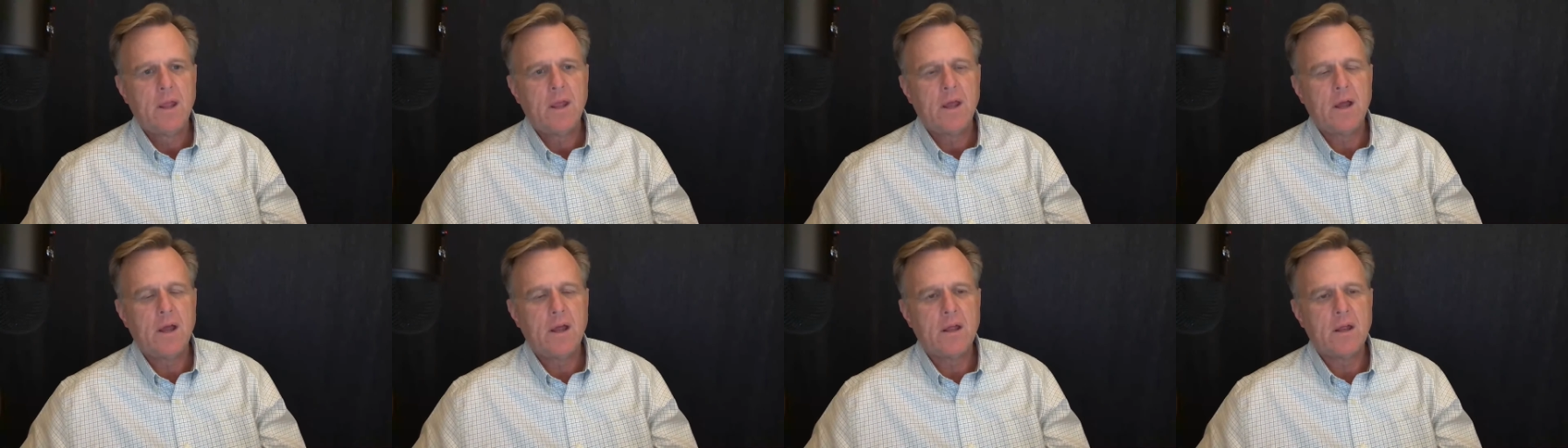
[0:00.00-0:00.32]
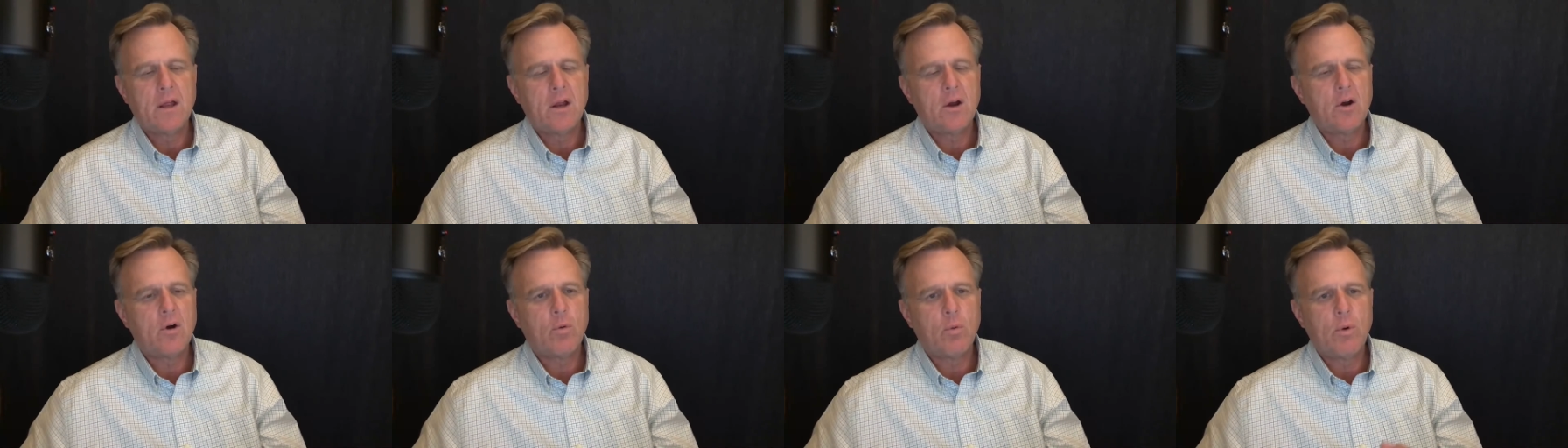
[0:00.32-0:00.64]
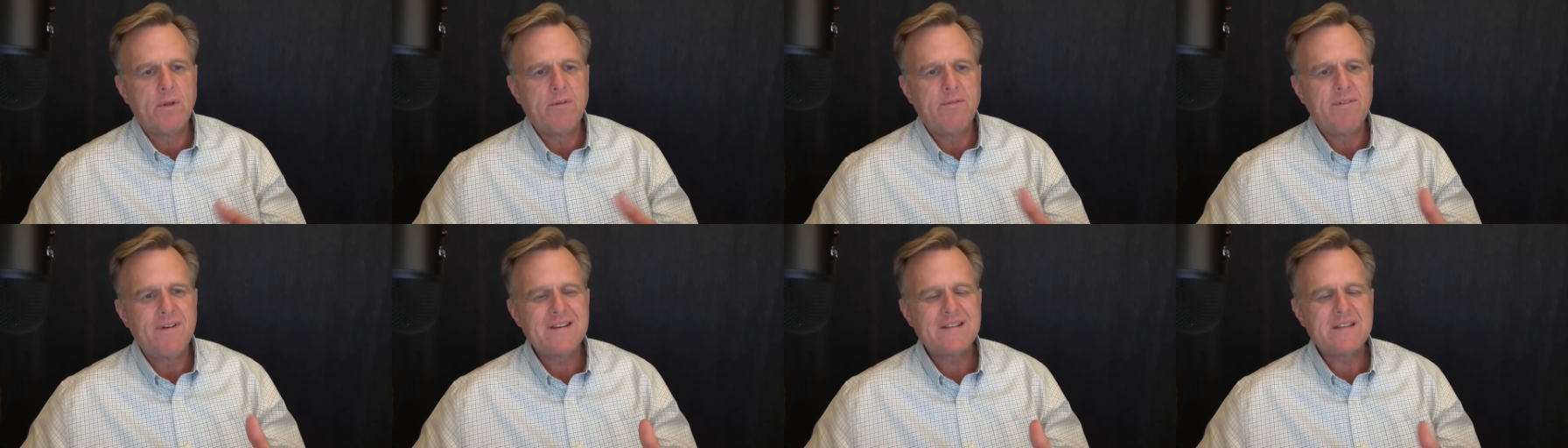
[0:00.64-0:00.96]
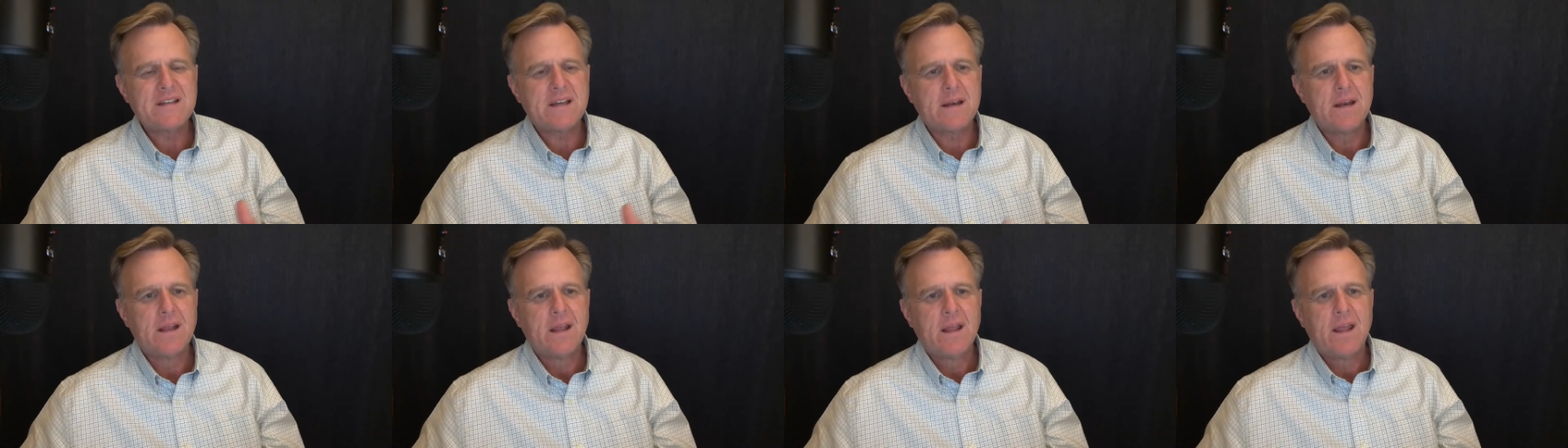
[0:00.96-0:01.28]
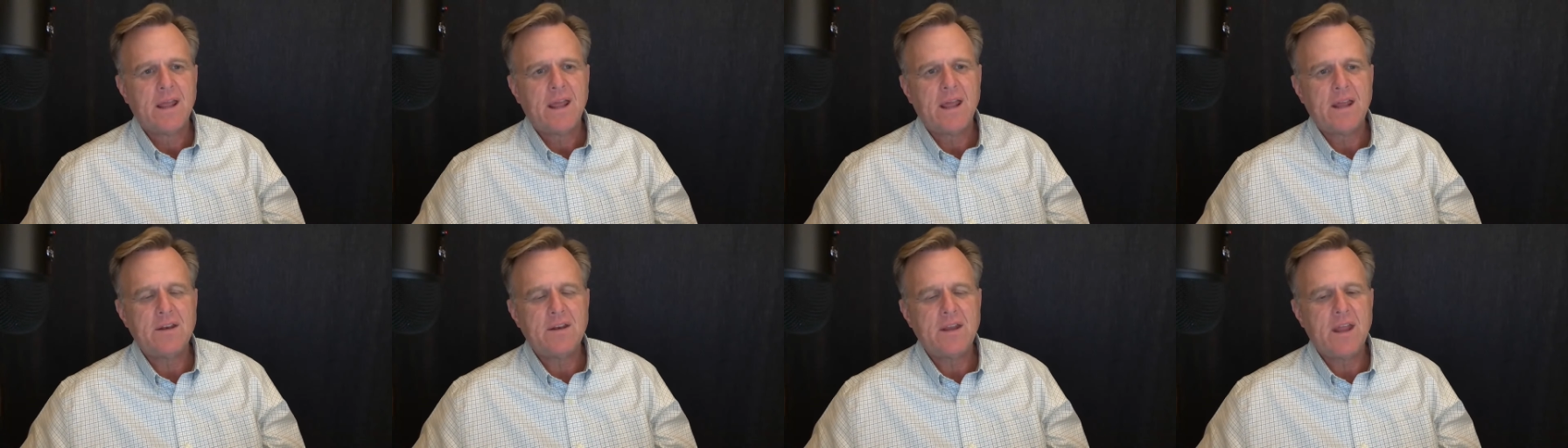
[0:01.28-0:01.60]
or revisit
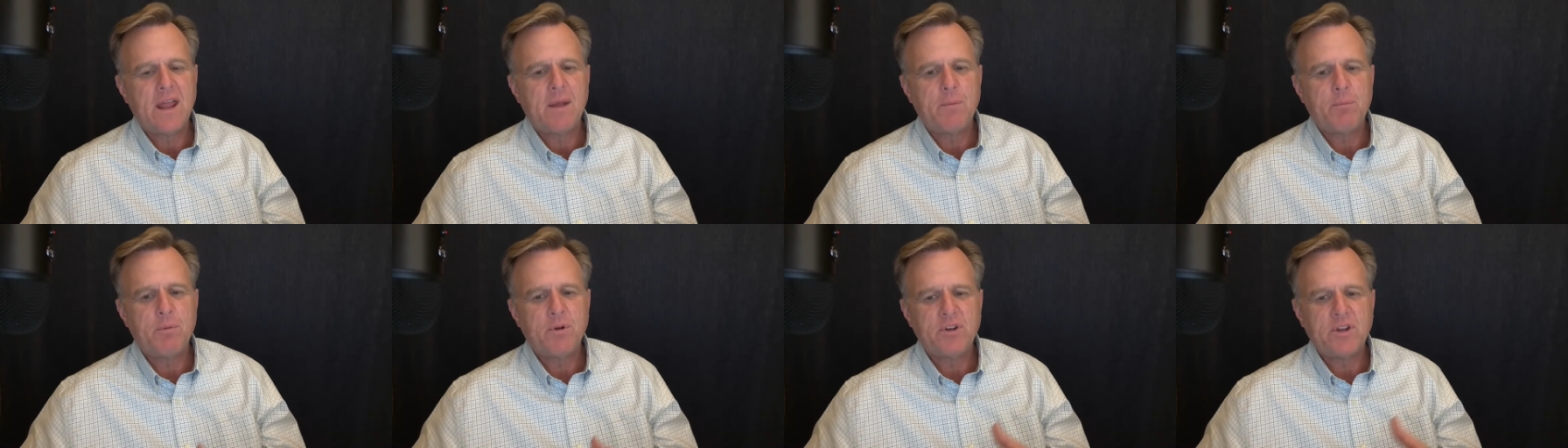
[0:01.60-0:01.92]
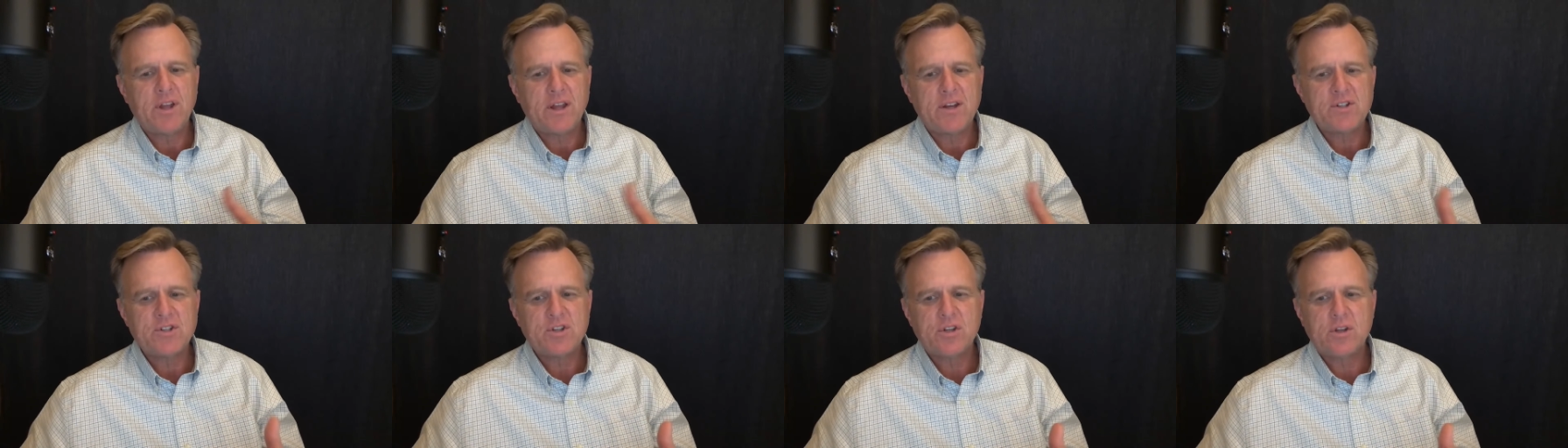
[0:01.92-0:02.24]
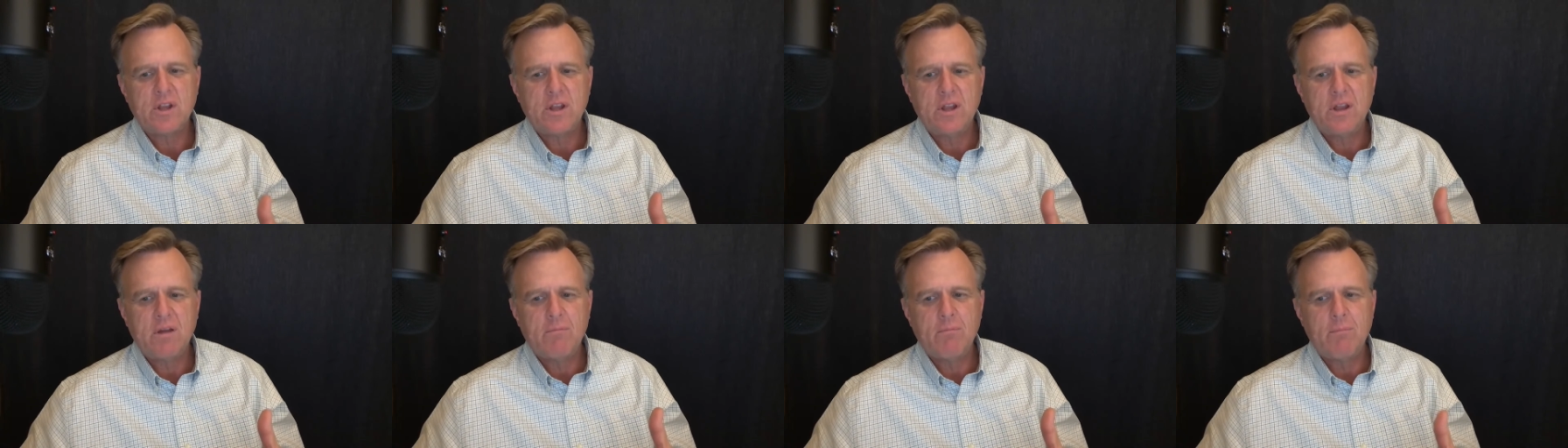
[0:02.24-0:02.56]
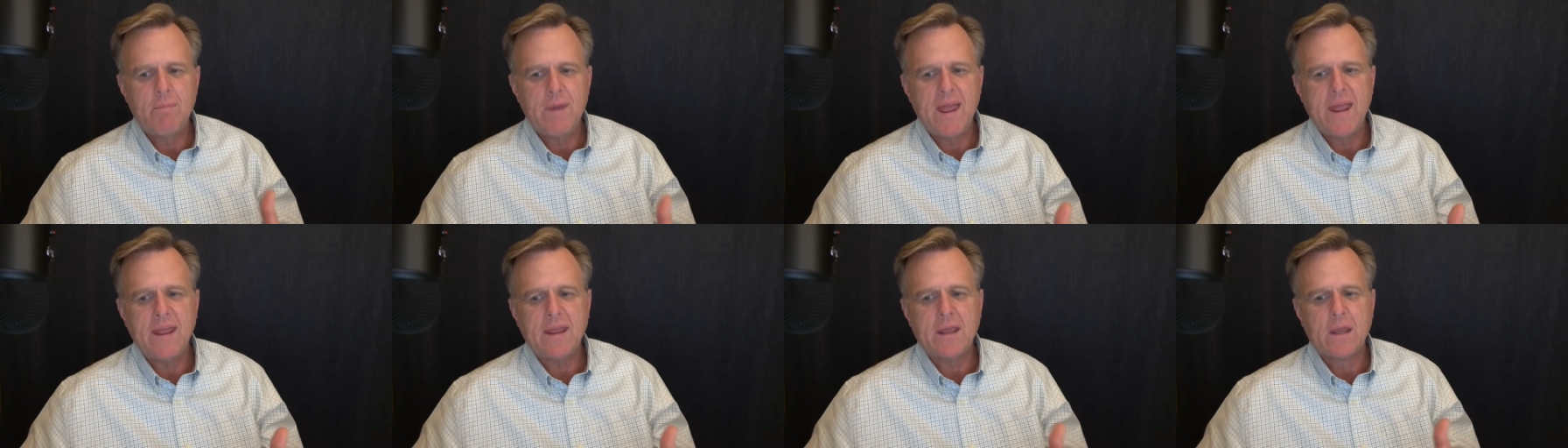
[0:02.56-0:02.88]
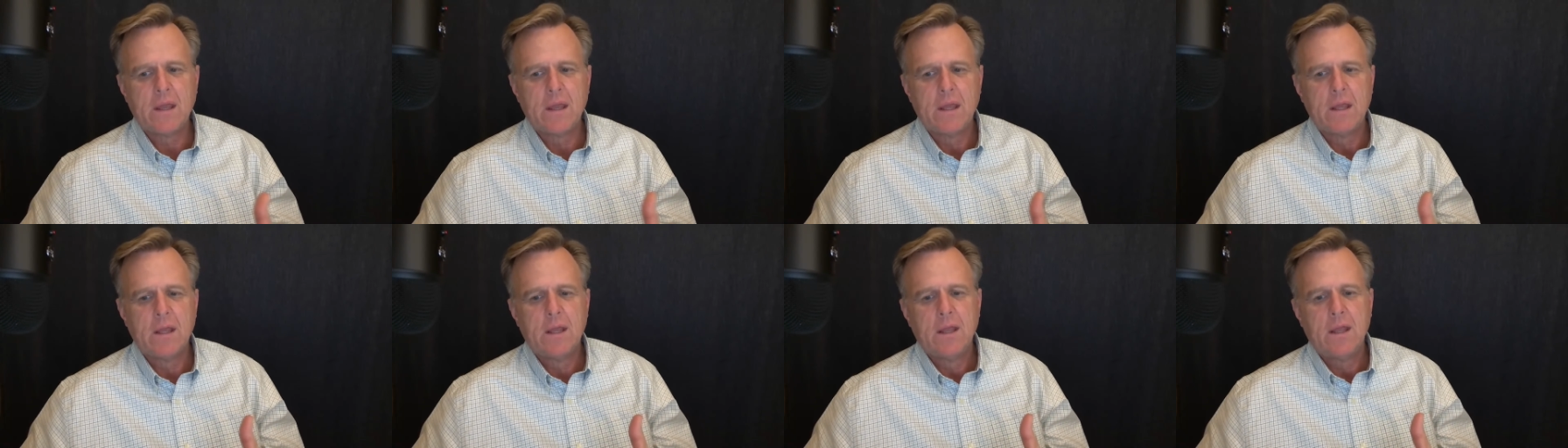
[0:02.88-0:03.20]
and potentially
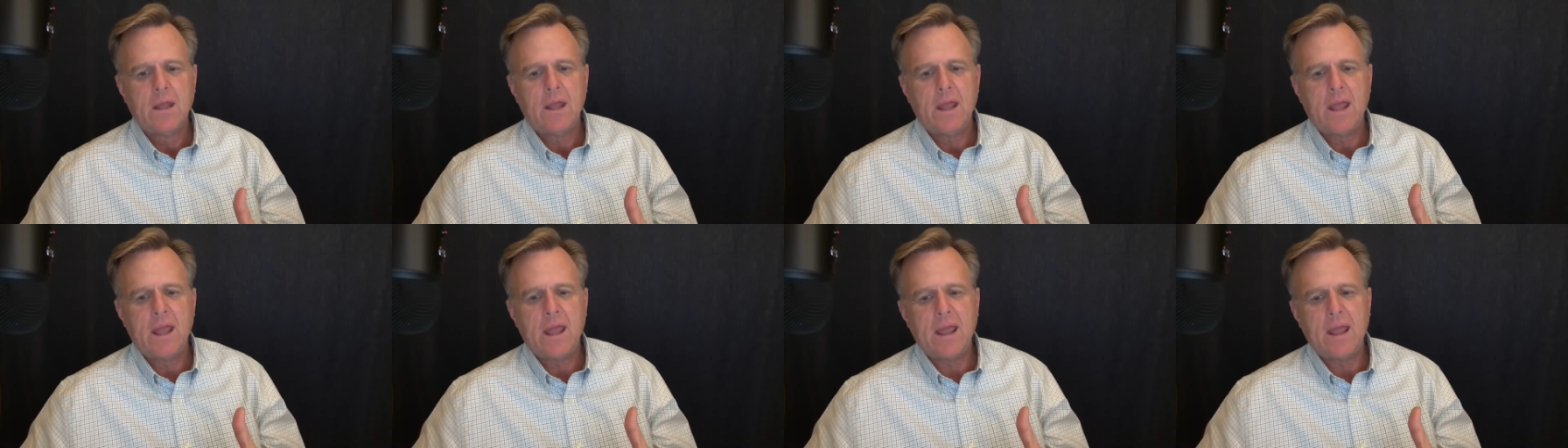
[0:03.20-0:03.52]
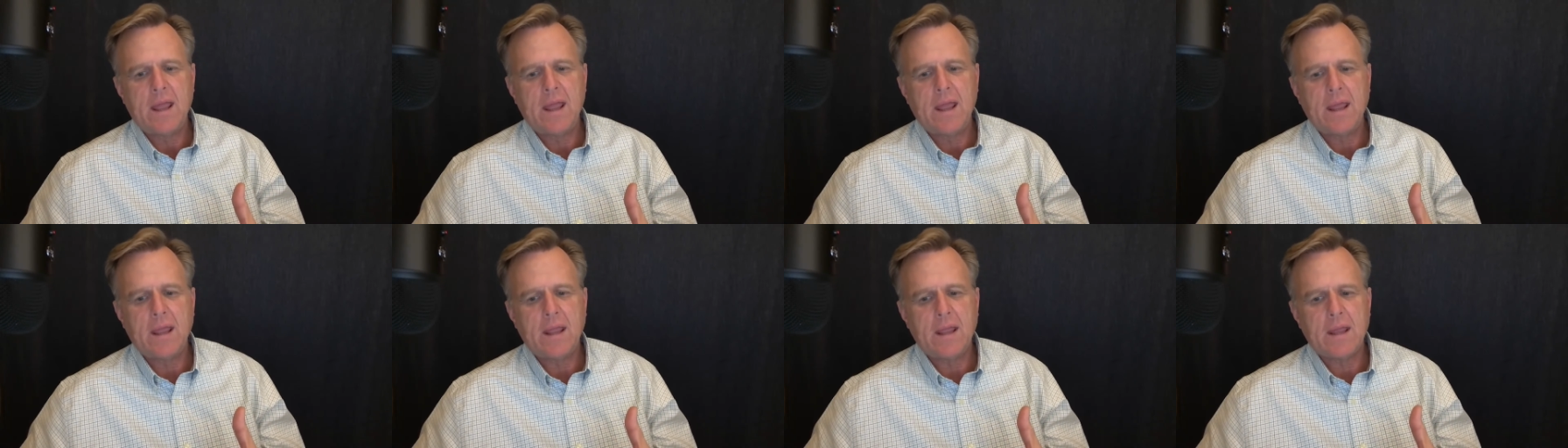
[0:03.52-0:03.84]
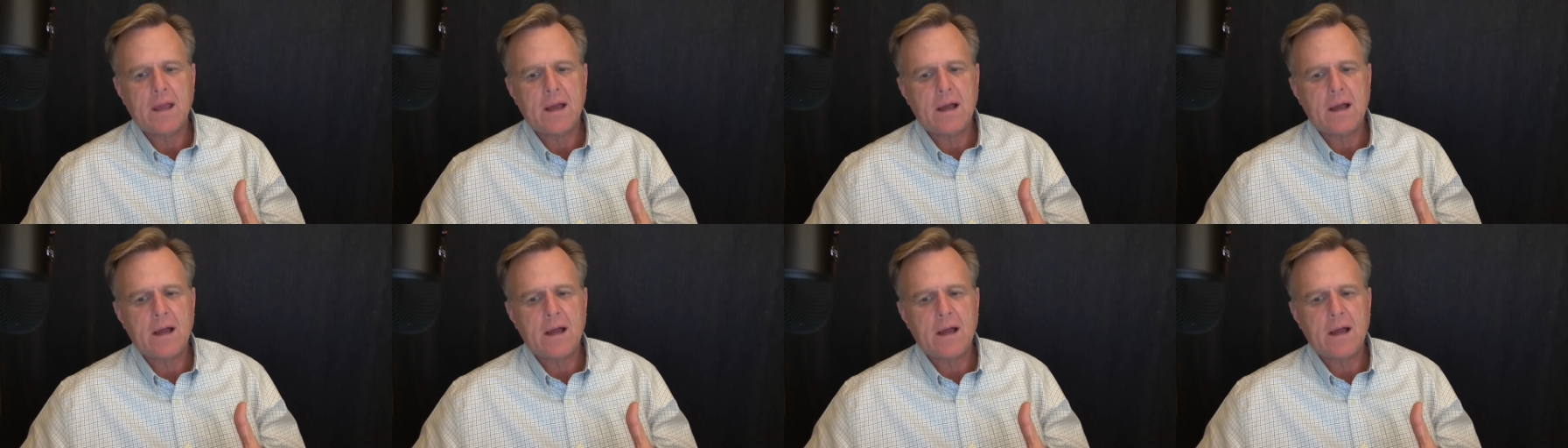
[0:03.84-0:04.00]
make a